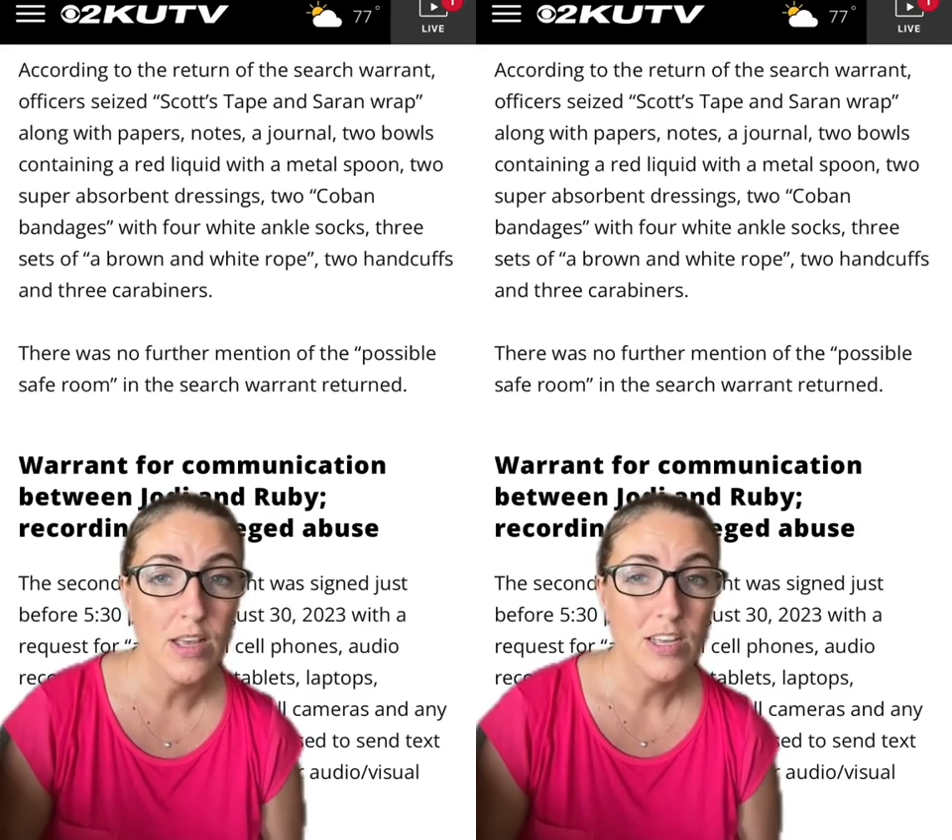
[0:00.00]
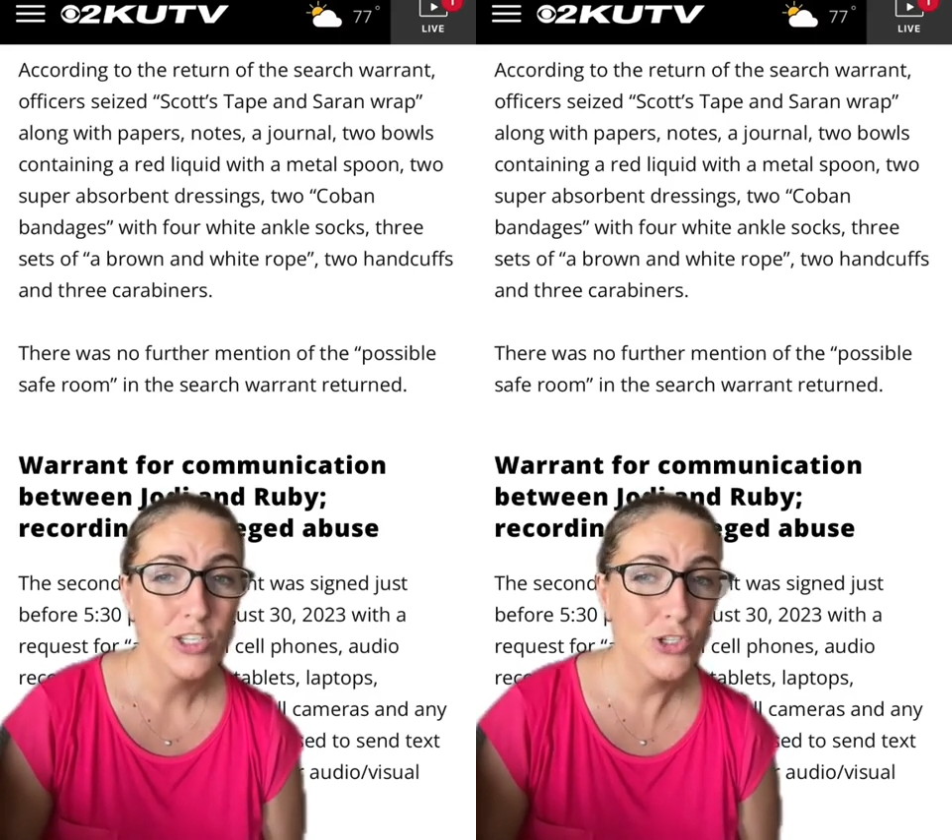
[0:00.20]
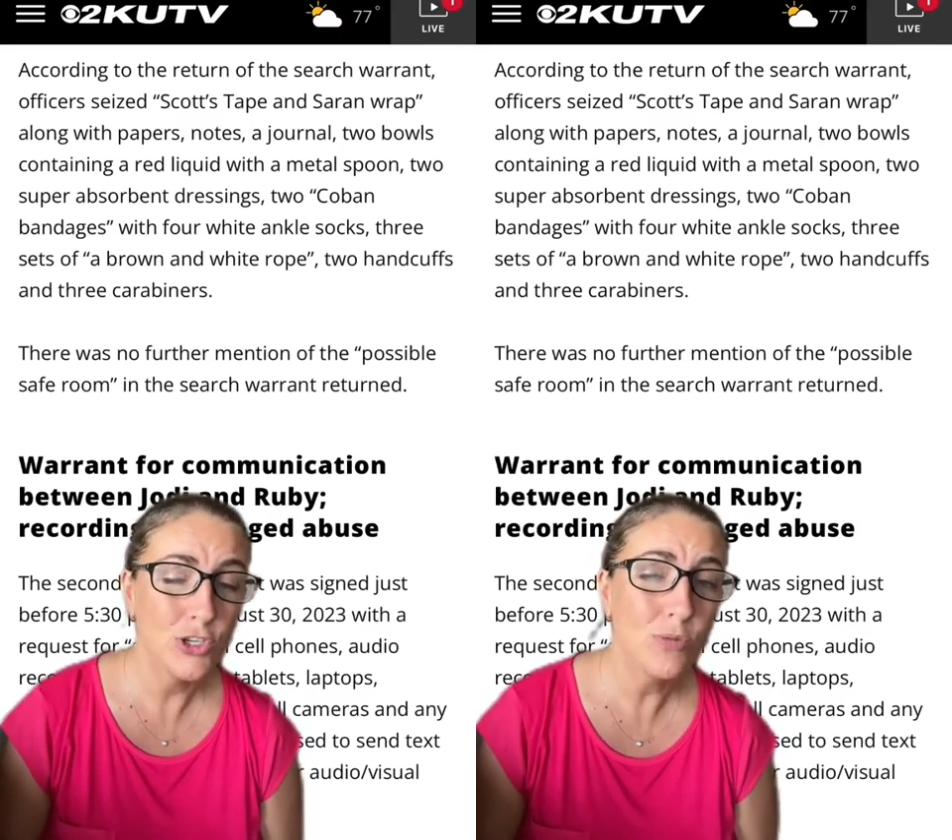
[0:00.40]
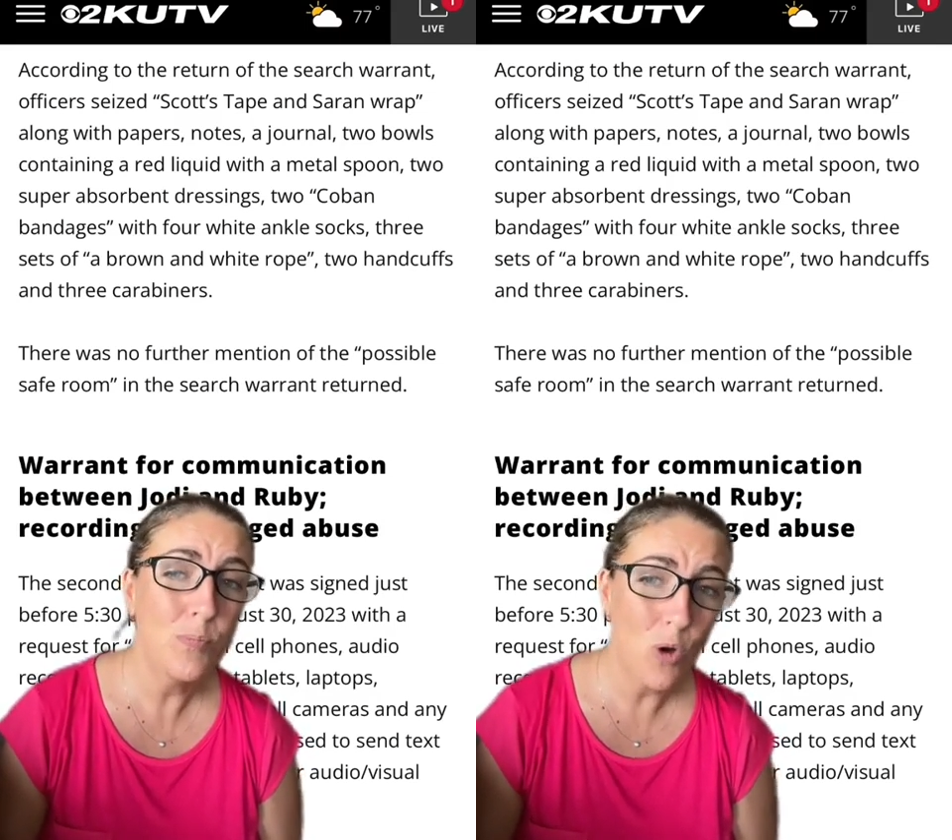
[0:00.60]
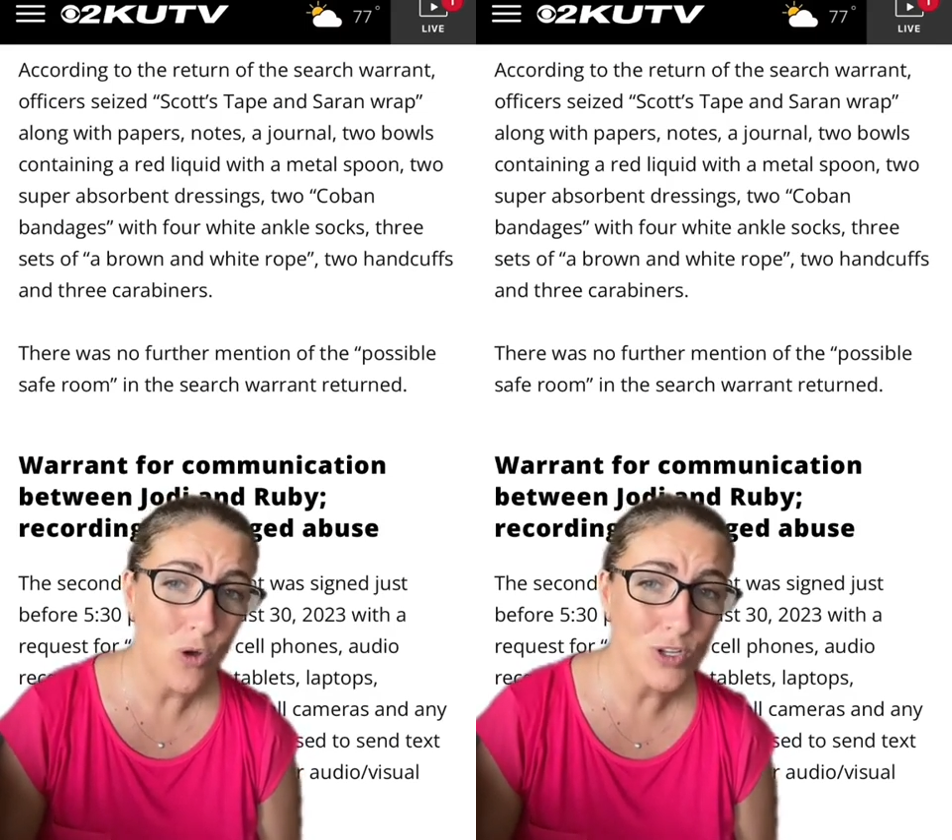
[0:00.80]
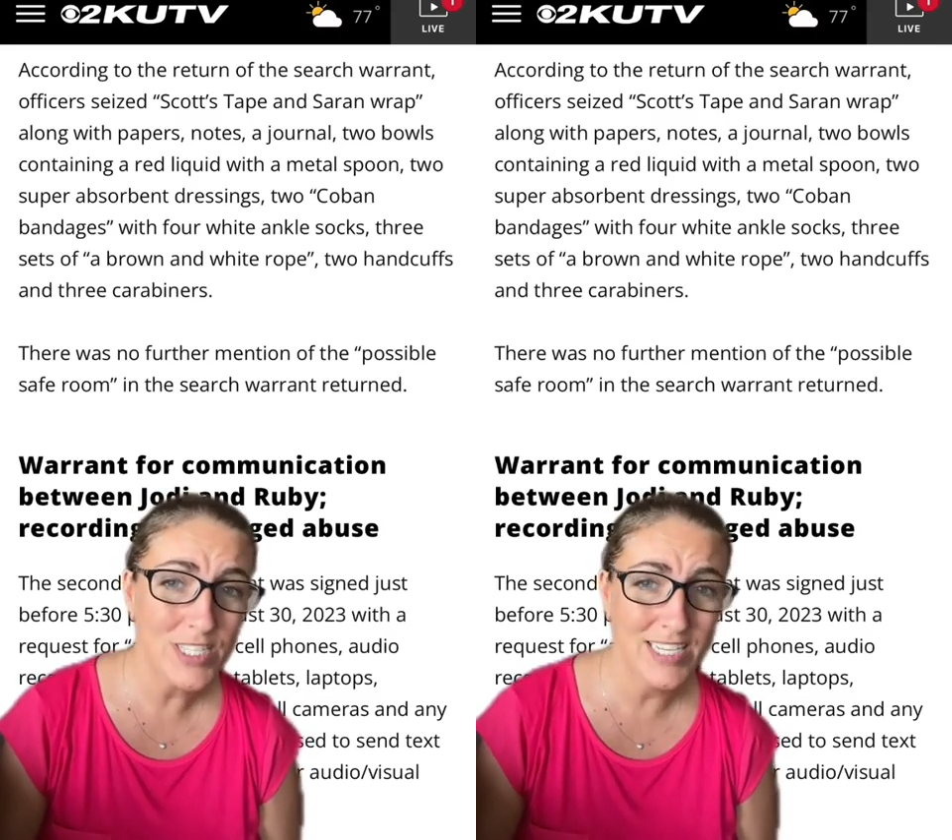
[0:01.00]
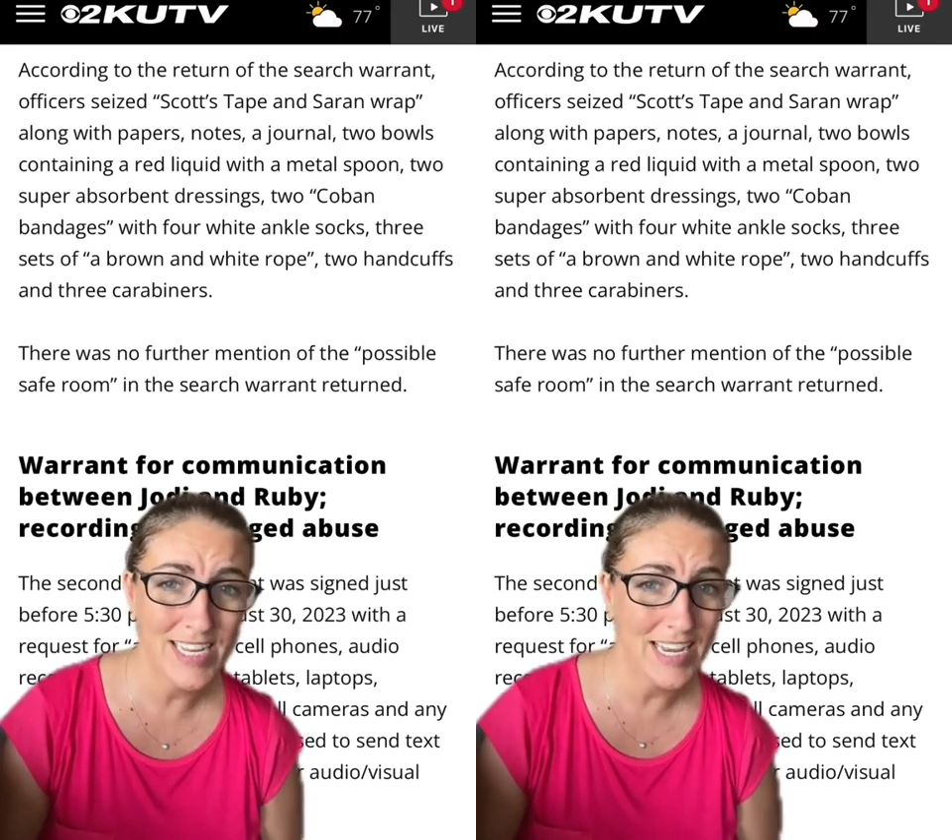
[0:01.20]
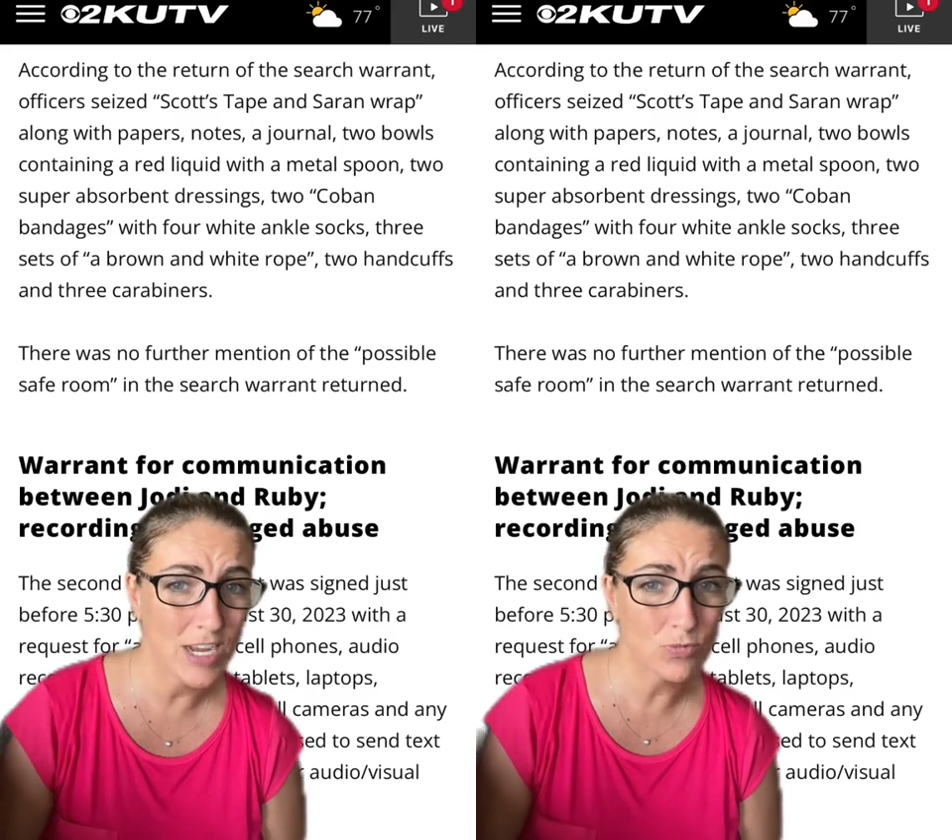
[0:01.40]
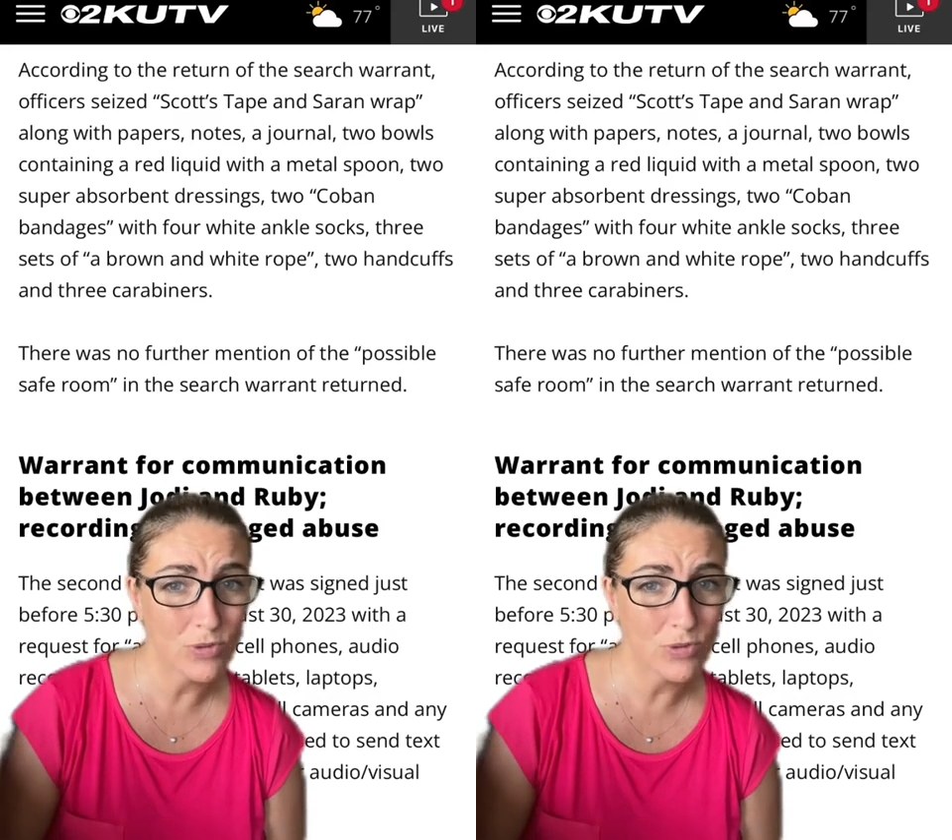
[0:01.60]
2 bowls containing a red